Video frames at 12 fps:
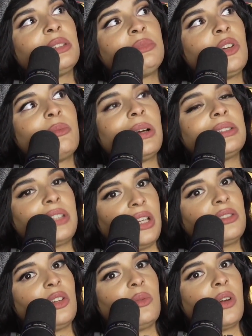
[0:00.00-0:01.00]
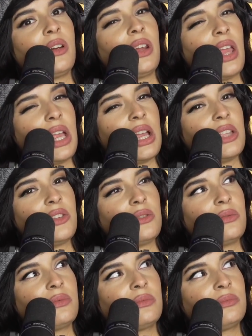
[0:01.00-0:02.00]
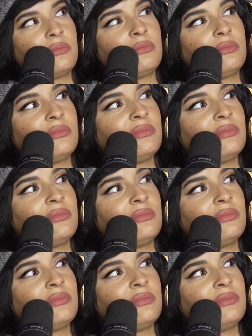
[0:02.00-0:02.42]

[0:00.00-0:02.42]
know about that. Don't worry. I got you.